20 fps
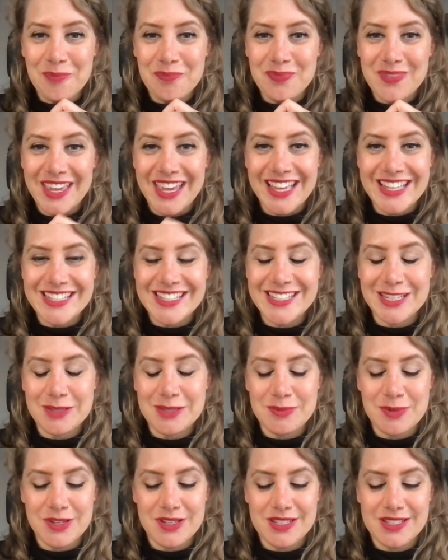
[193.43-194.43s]
hasn't
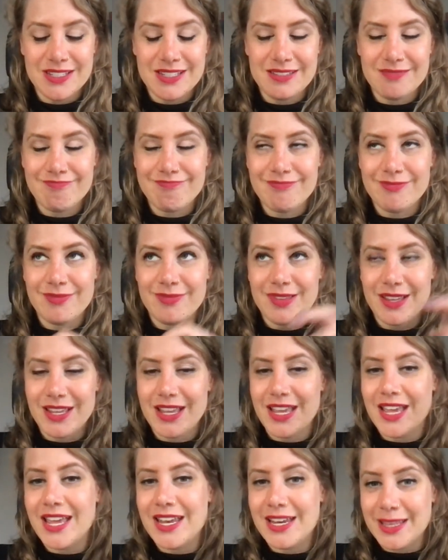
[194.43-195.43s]
experienced
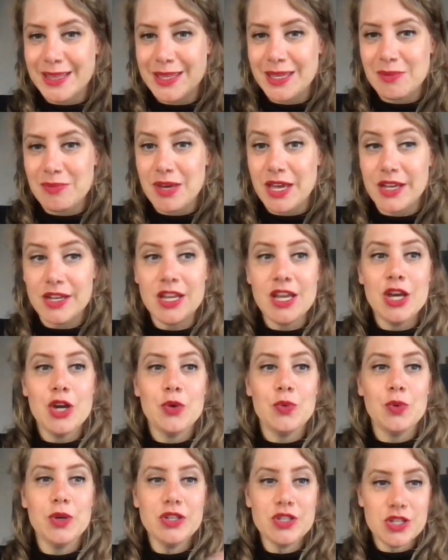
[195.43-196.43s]
anything bad,
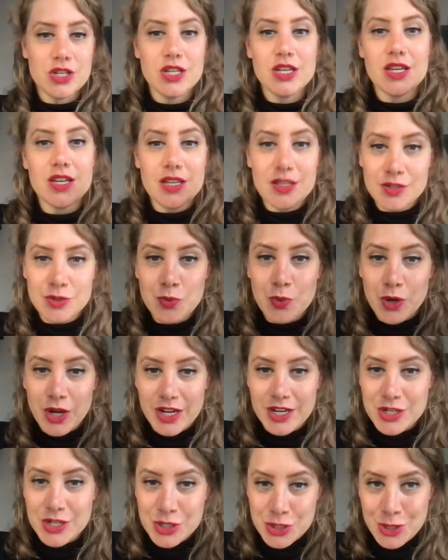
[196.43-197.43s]
which is what
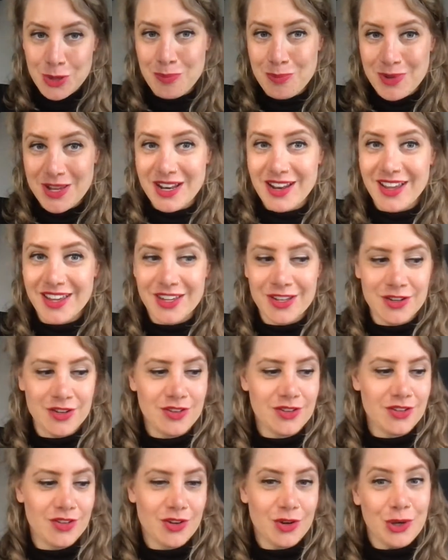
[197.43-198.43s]
it should be like.
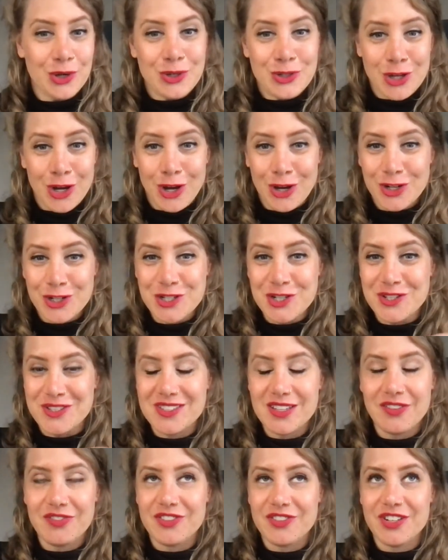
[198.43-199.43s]
No dog should
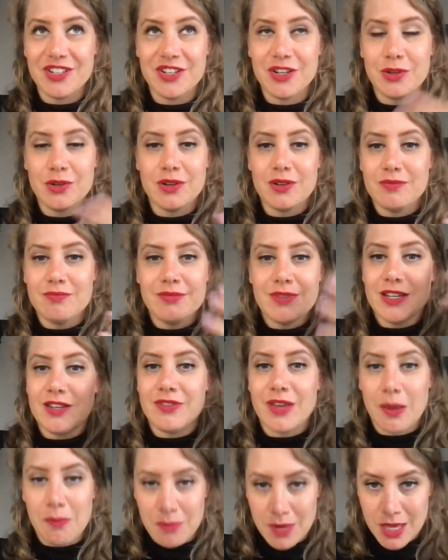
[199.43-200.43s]
suffer, no
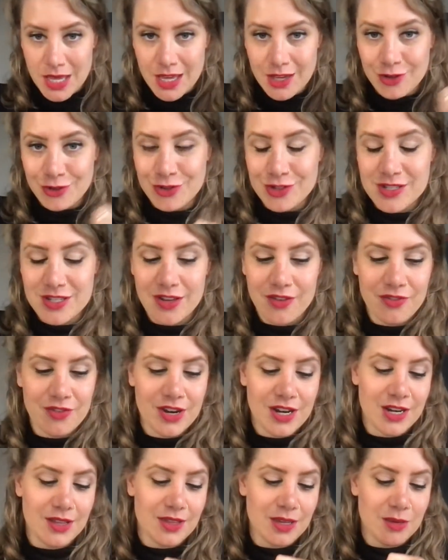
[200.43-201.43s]
living being should suffer
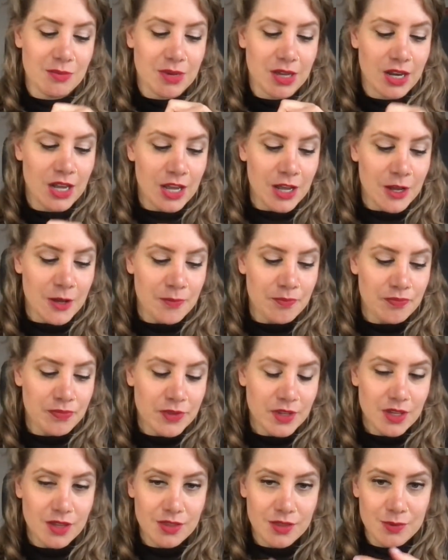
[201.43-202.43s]
anything, but
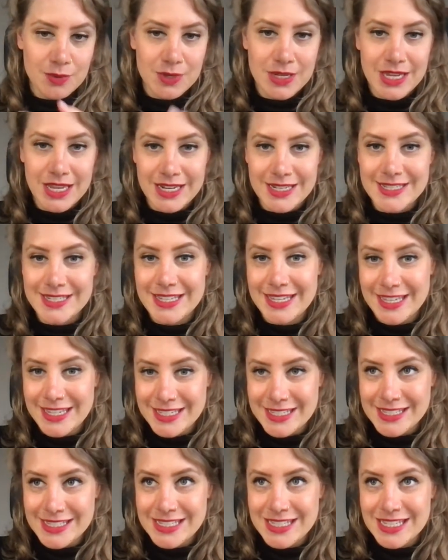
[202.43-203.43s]
the reality
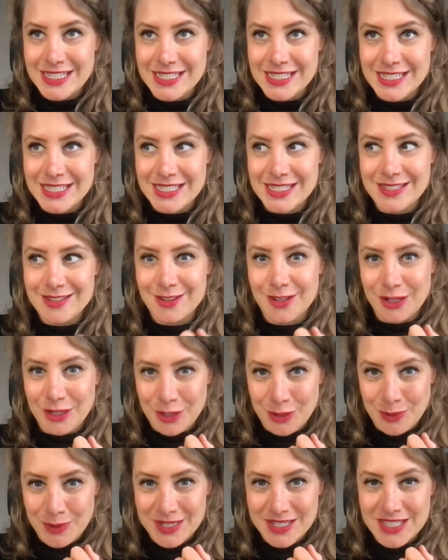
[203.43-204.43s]
is this is not
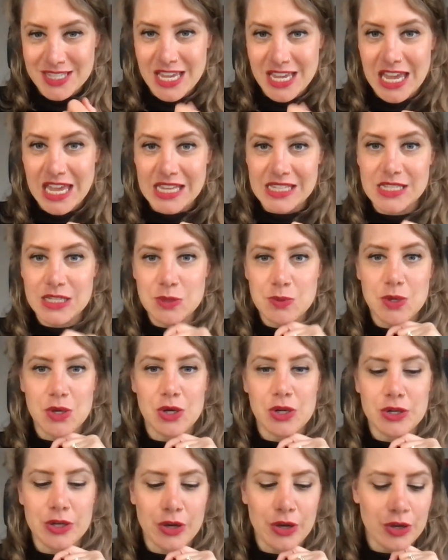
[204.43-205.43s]
always the case, as we
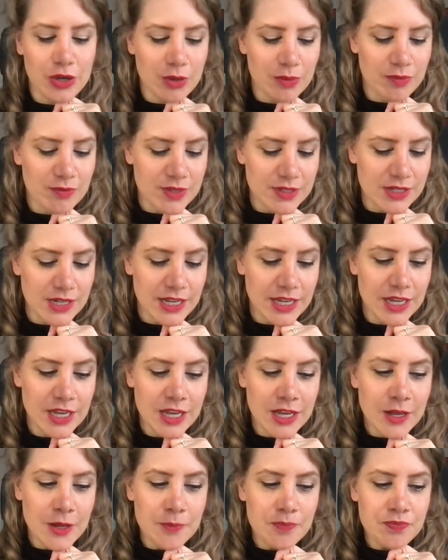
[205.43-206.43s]
all know, obviously.
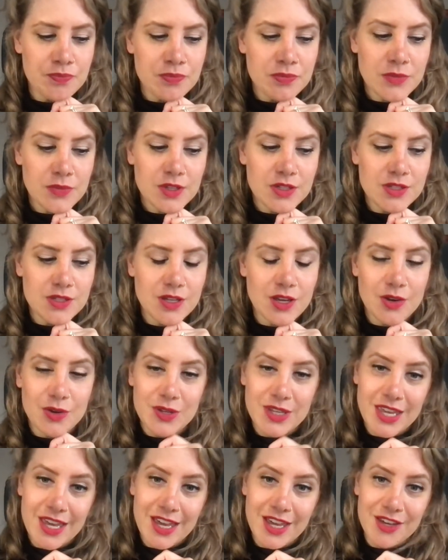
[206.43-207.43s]
So
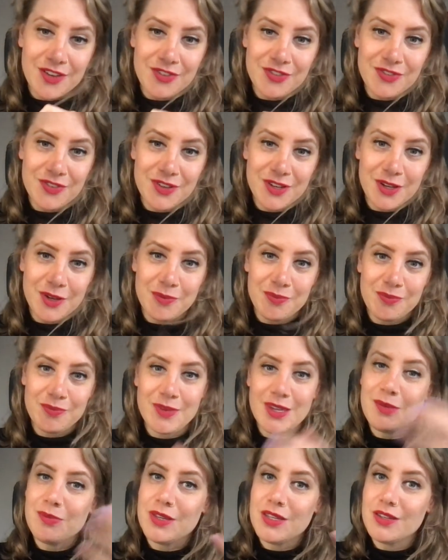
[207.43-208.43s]
if
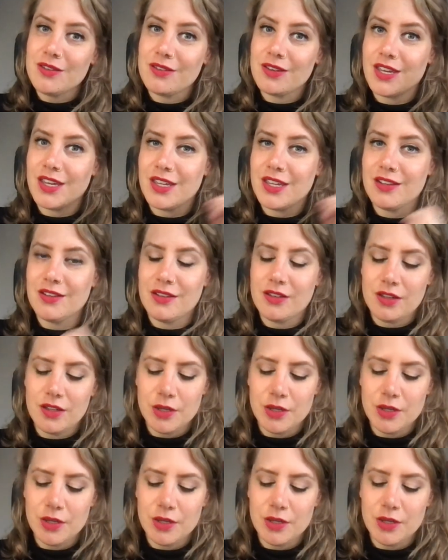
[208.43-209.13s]
maybe you can